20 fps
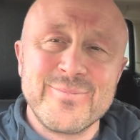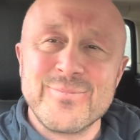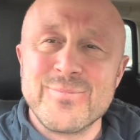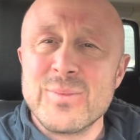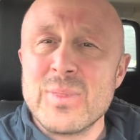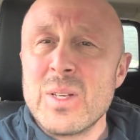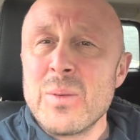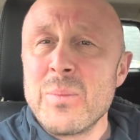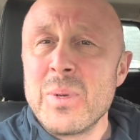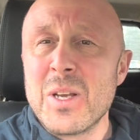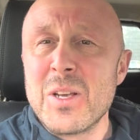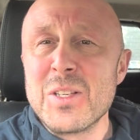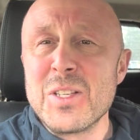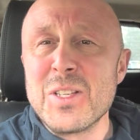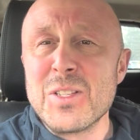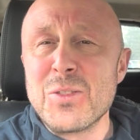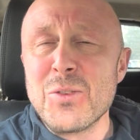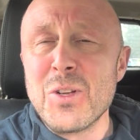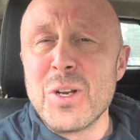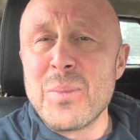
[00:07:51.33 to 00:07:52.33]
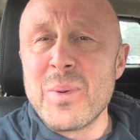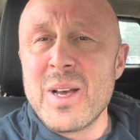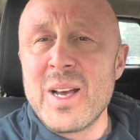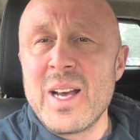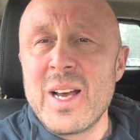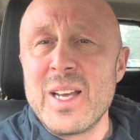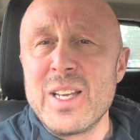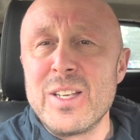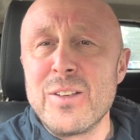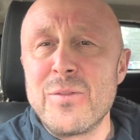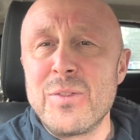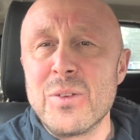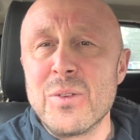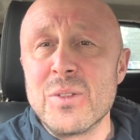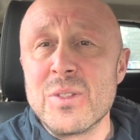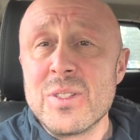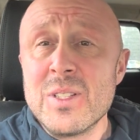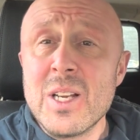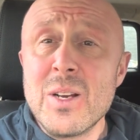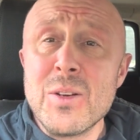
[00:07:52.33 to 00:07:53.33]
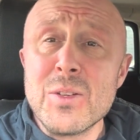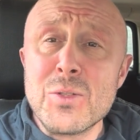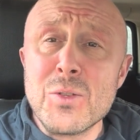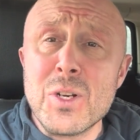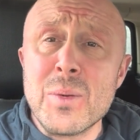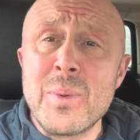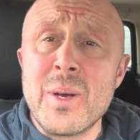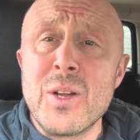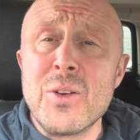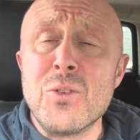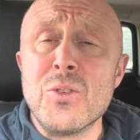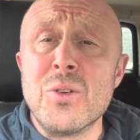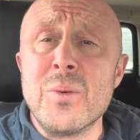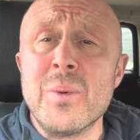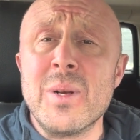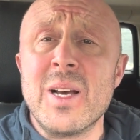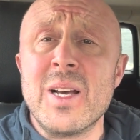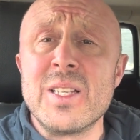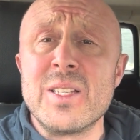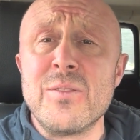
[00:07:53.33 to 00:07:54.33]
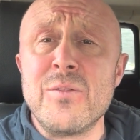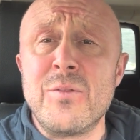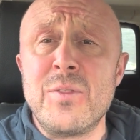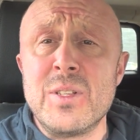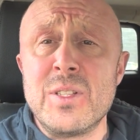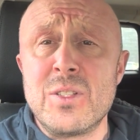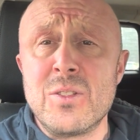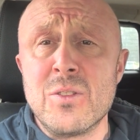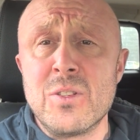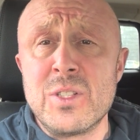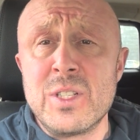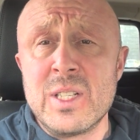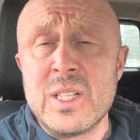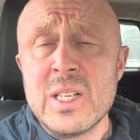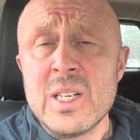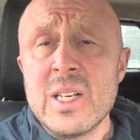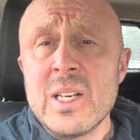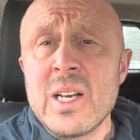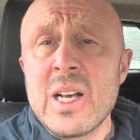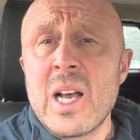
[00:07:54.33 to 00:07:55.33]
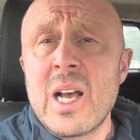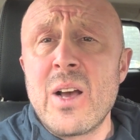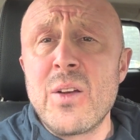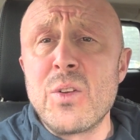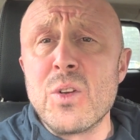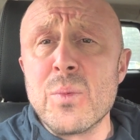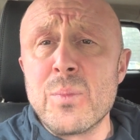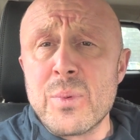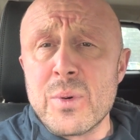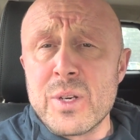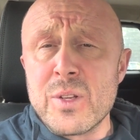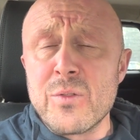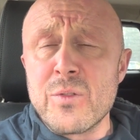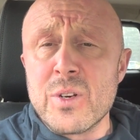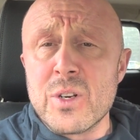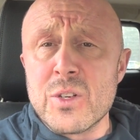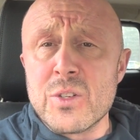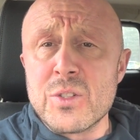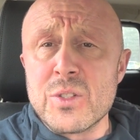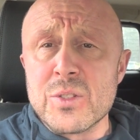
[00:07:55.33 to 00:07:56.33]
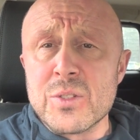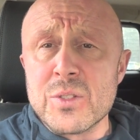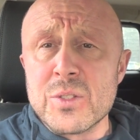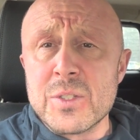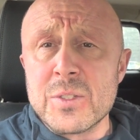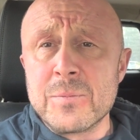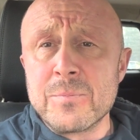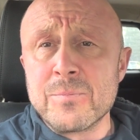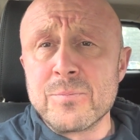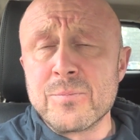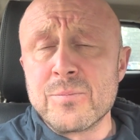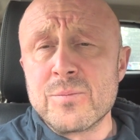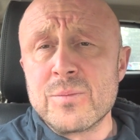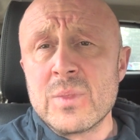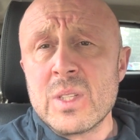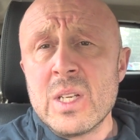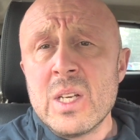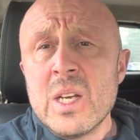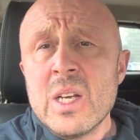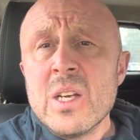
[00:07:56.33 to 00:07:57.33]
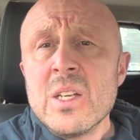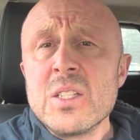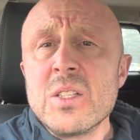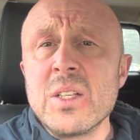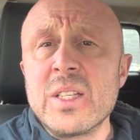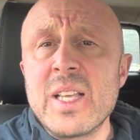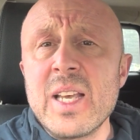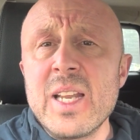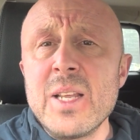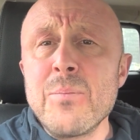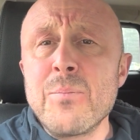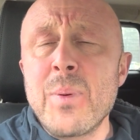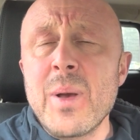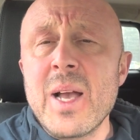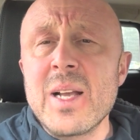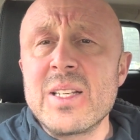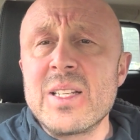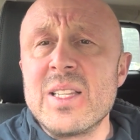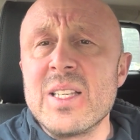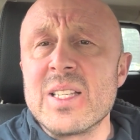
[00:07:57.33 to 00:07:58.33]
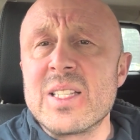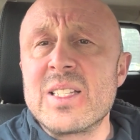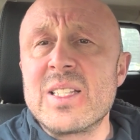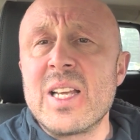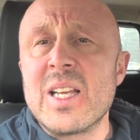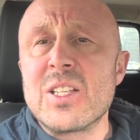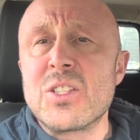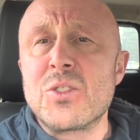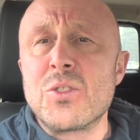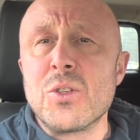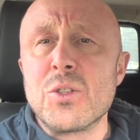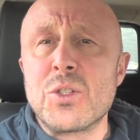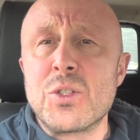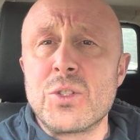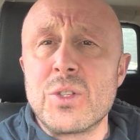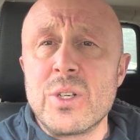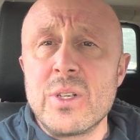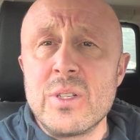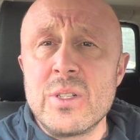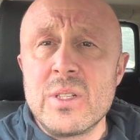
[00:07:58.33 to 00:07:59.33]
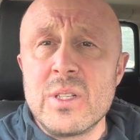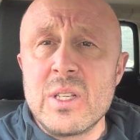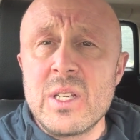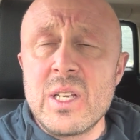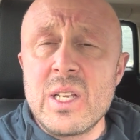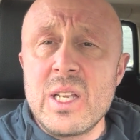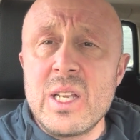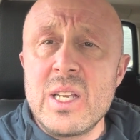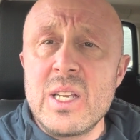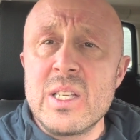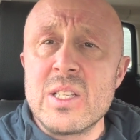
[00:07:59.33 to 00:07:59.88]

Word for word: Because it's all about how you feel. No, it's all about normalizing physiology, how your body functions. So getting back to this testosterone is